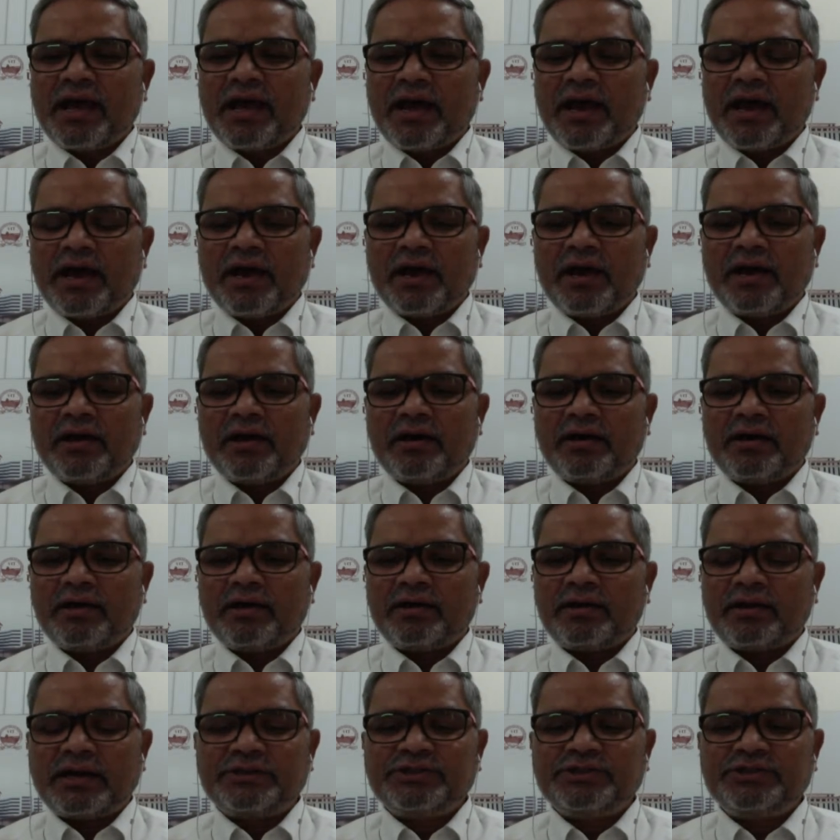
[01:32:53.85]

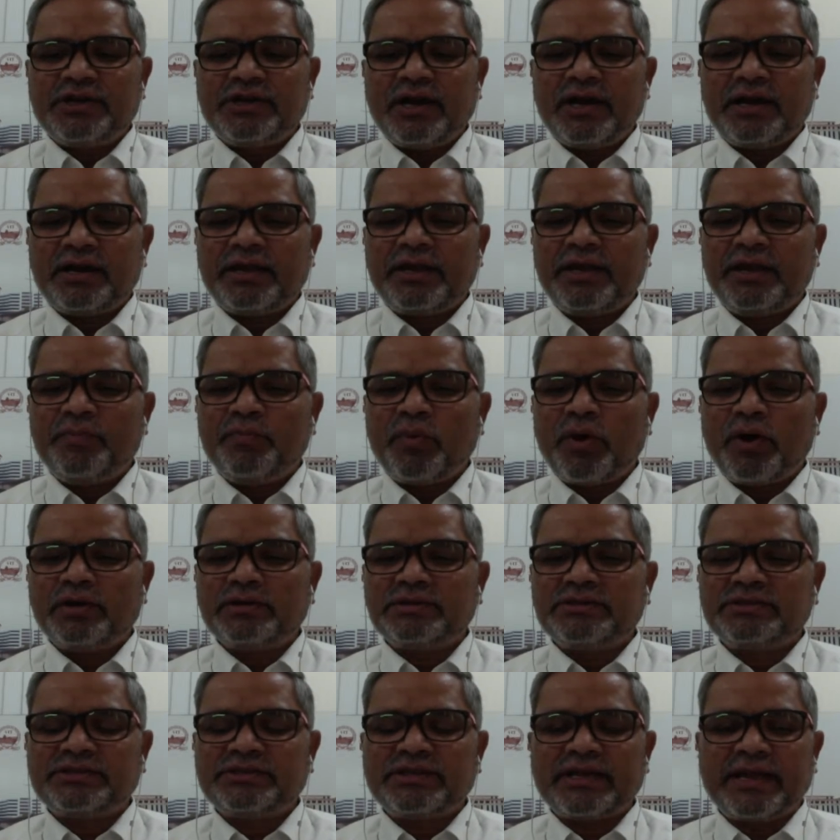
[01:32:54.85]
Russia keep
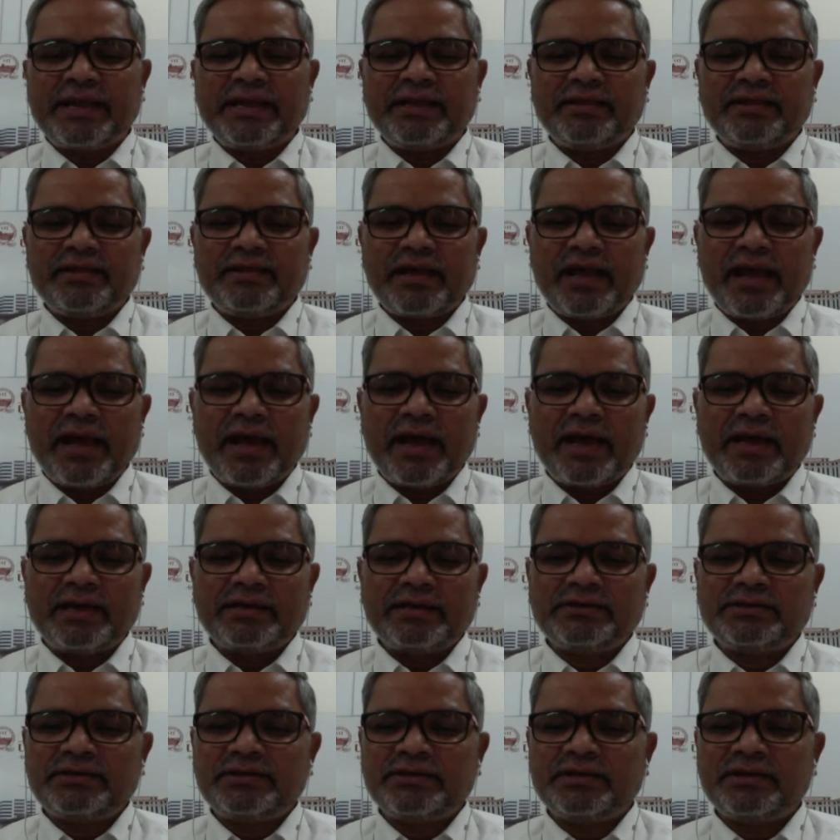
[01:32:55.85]
on saying that
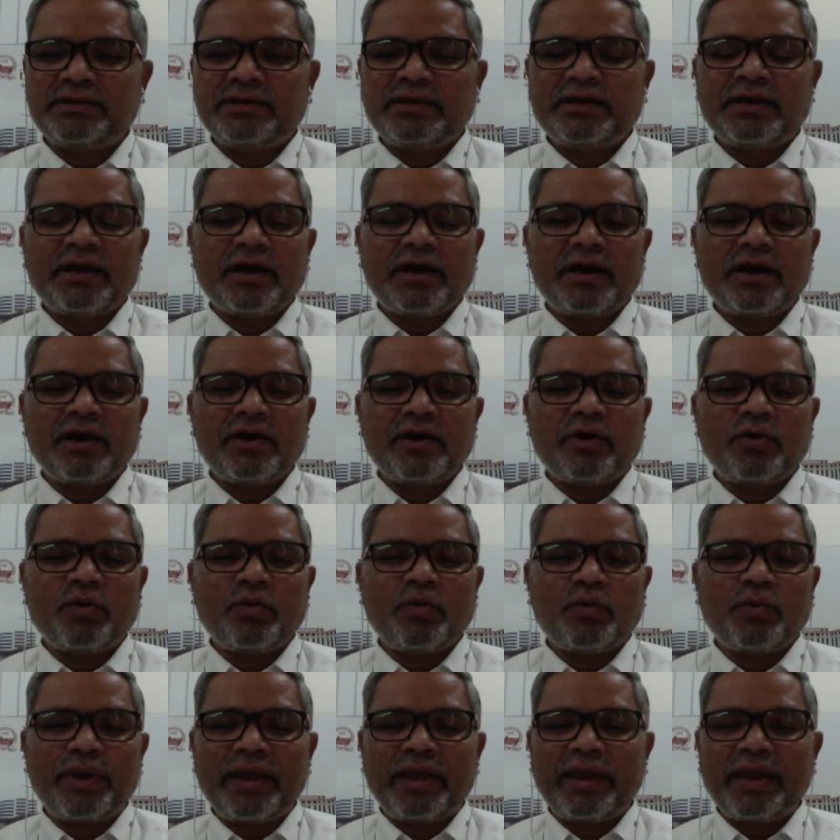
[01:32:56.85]

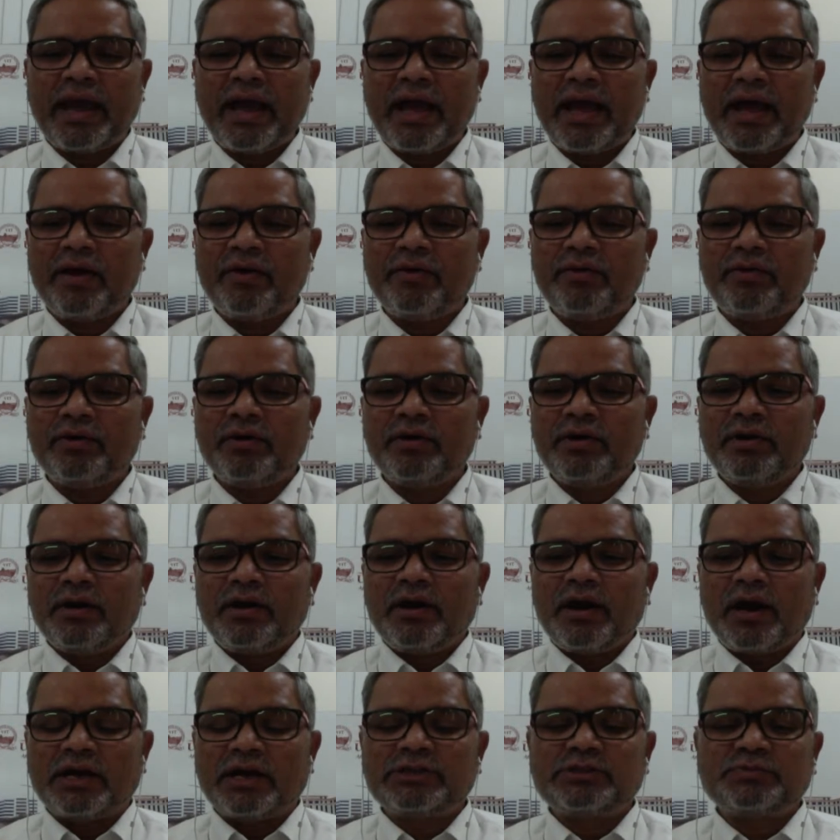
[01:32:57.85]
we have
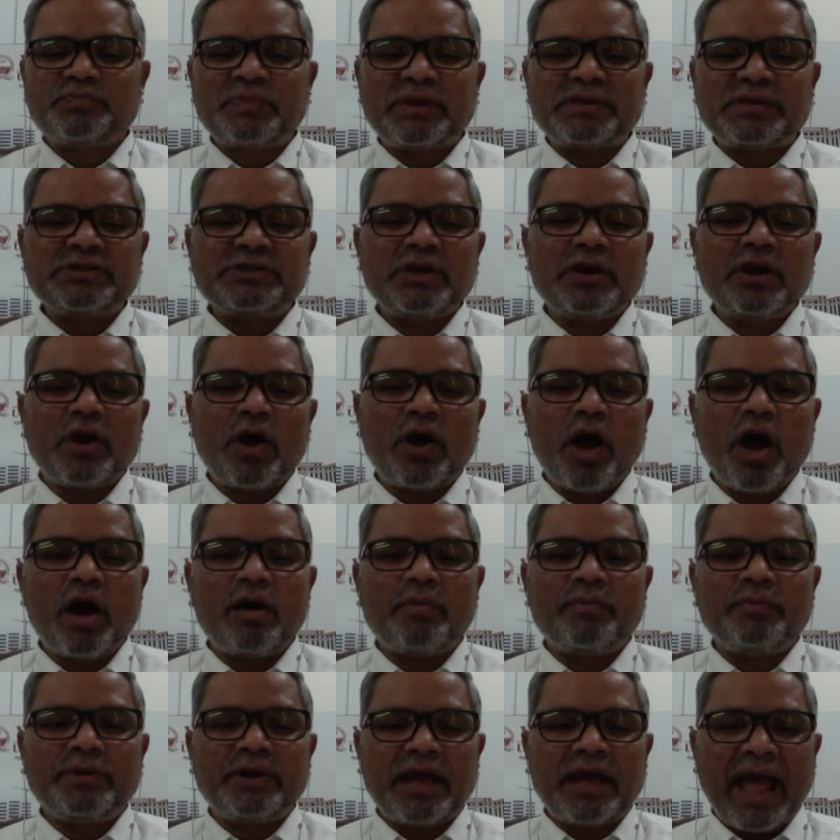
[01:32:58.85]
a special
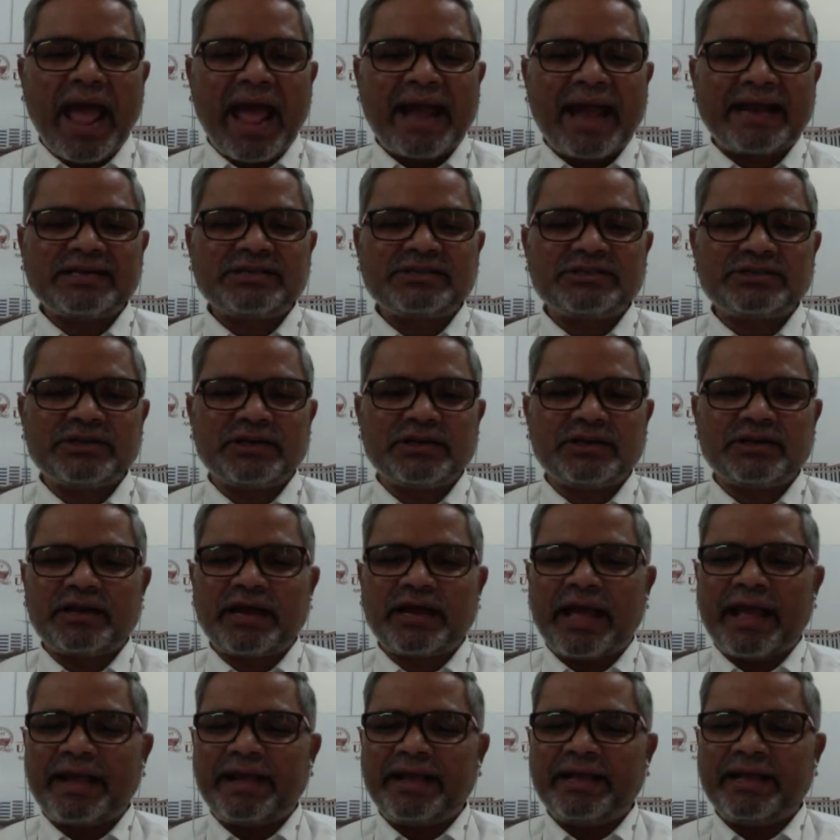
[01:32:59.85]
armed action
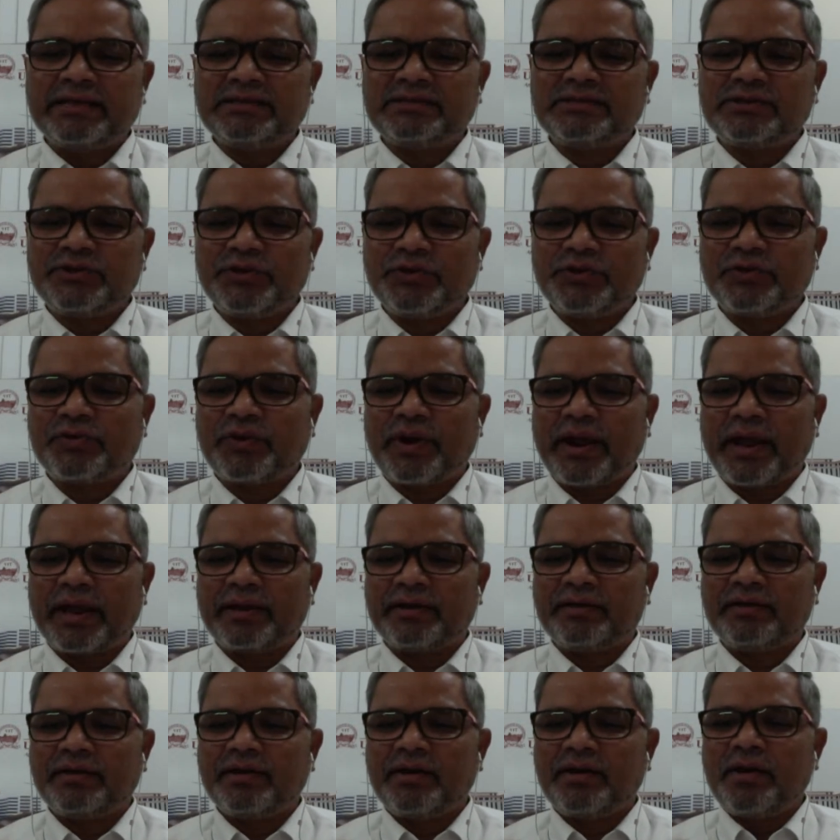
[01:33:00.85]
against Ukraine,
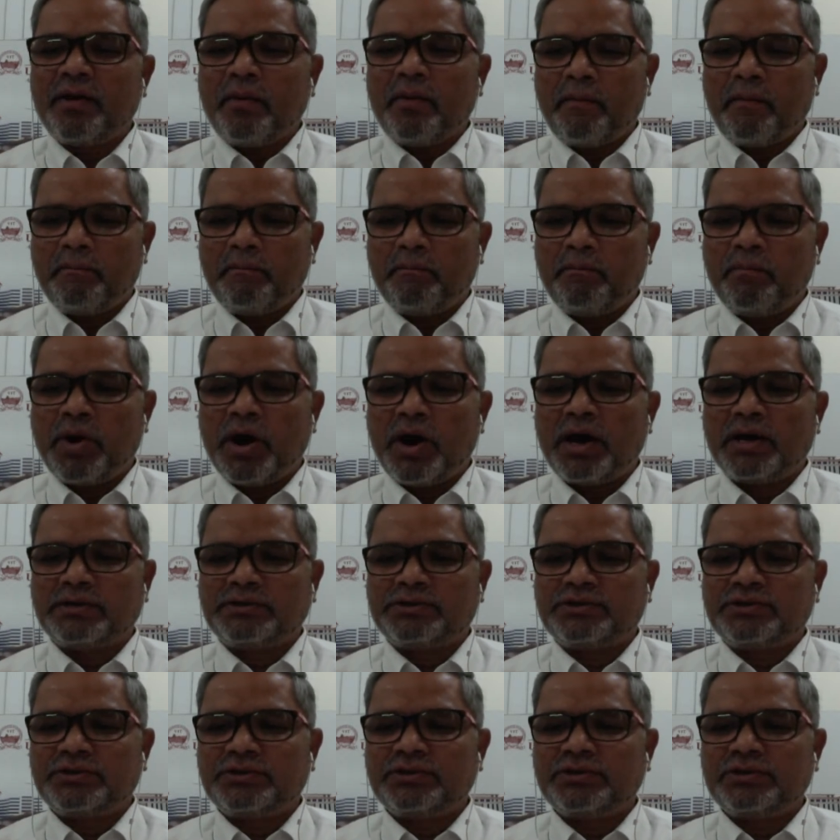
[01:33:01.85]

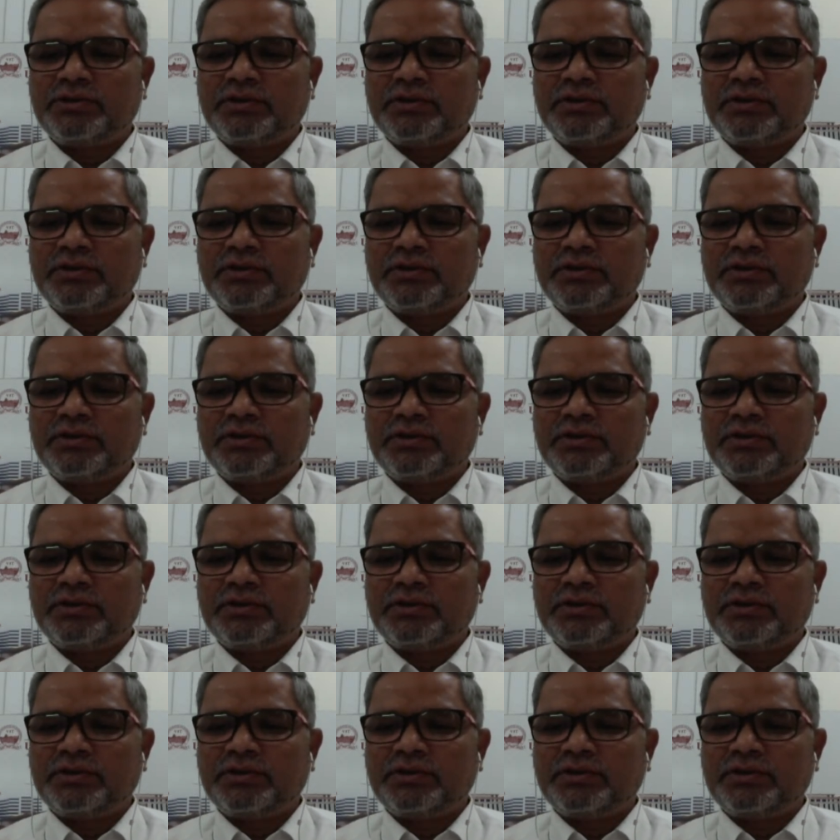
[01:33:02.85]
but